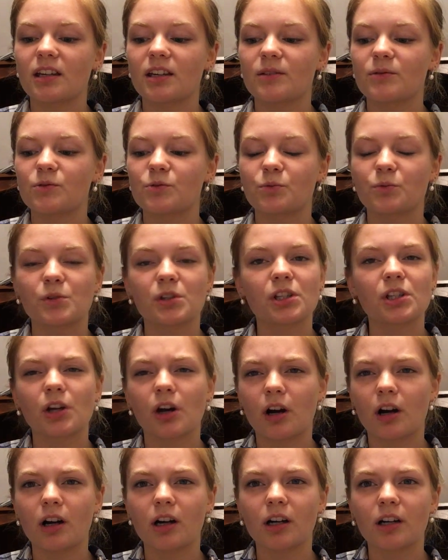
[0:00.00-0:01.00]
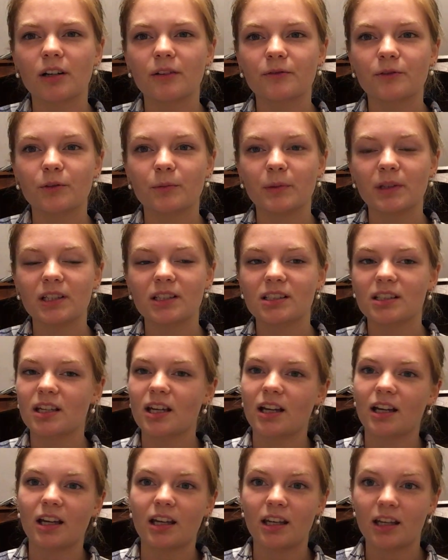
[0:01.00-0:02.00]
It was really hard for me to
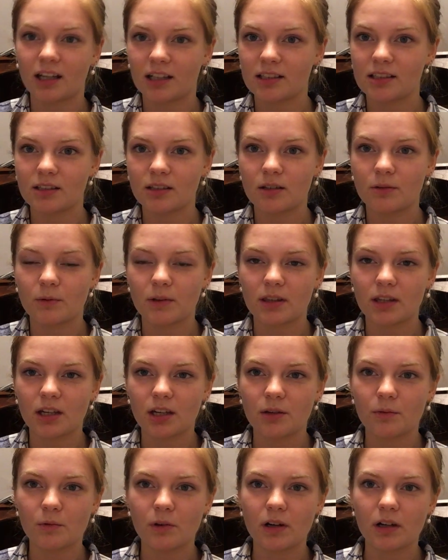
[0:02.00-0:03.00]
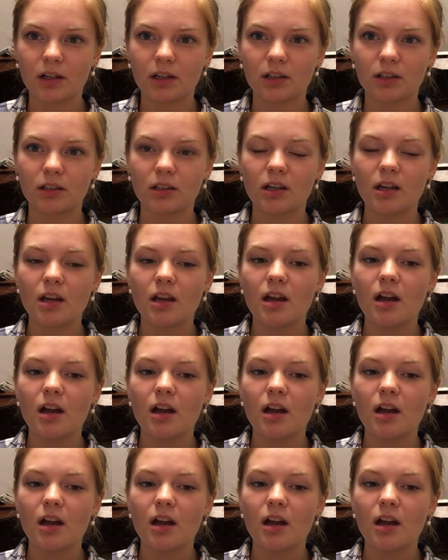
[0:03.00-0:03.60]
get connected with anyone,